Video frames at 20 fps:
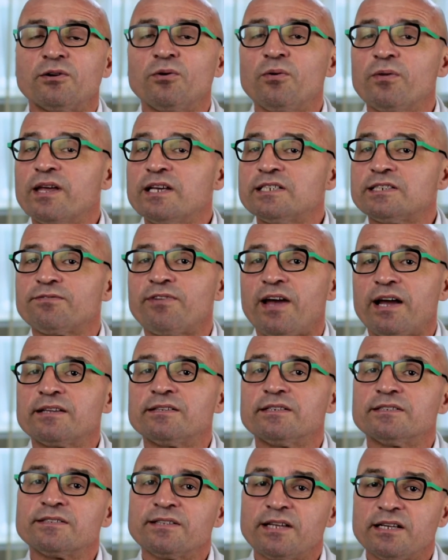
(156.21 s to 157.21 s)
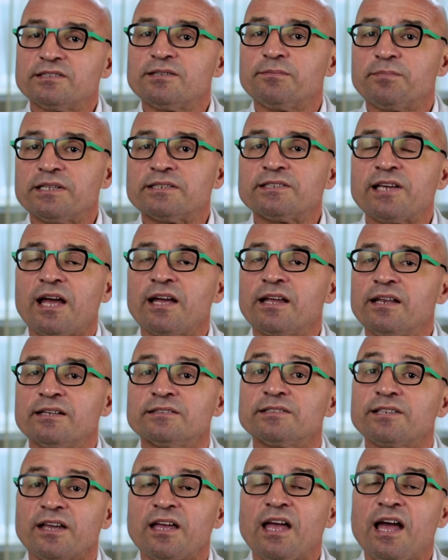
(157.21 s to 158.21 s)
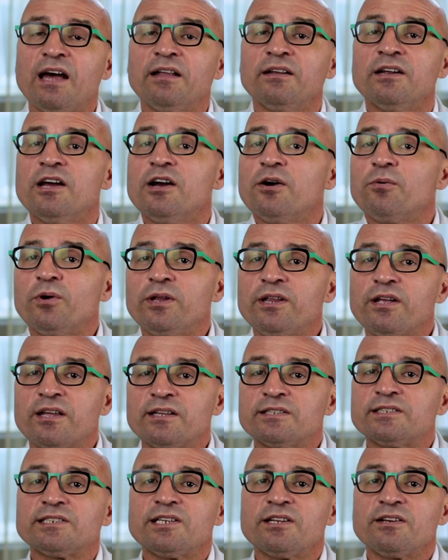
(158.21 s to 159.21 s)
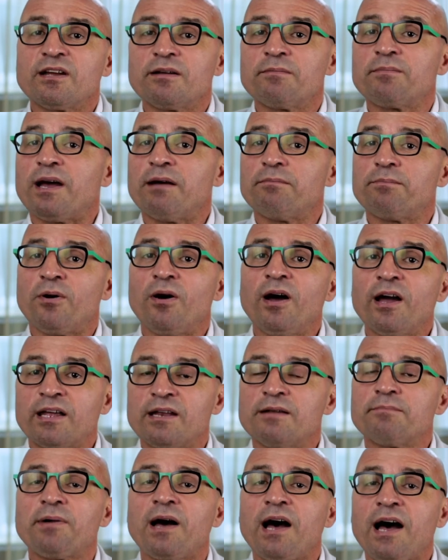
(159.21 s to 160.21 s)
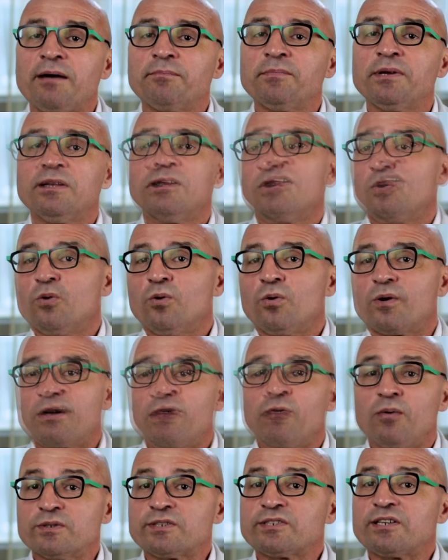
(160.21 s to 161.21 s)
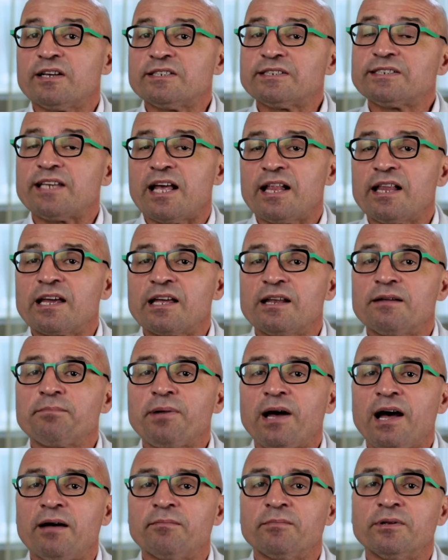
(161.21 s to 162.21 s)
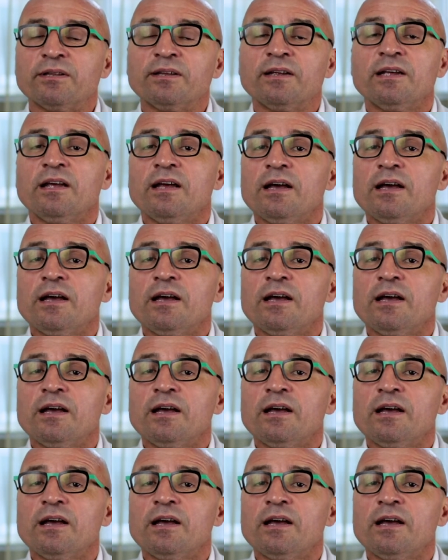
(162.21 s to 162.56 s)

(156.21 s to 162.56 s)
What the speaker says: All these factors need to be taken into account when you're considering about buying an apartment or also selling an apartment.